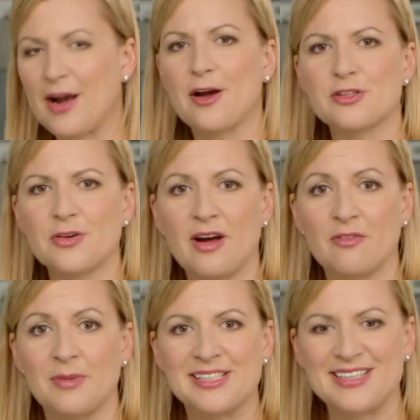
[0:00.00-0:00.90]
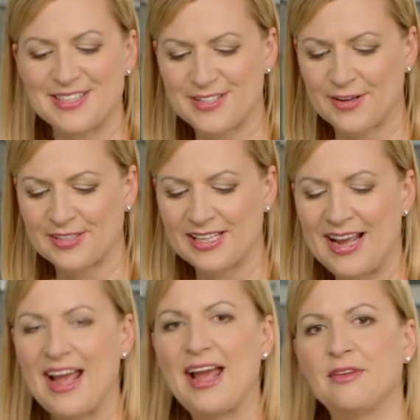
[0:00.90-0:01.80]
I also have my sea salt
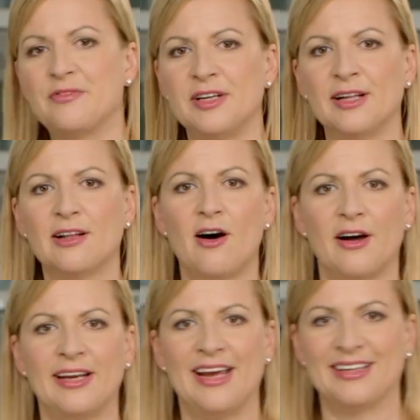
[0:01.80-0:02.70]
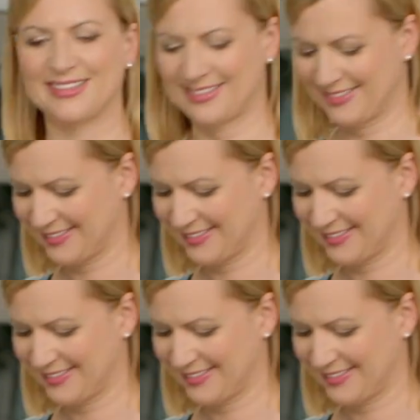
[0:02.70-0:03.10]
and vanilla on hand.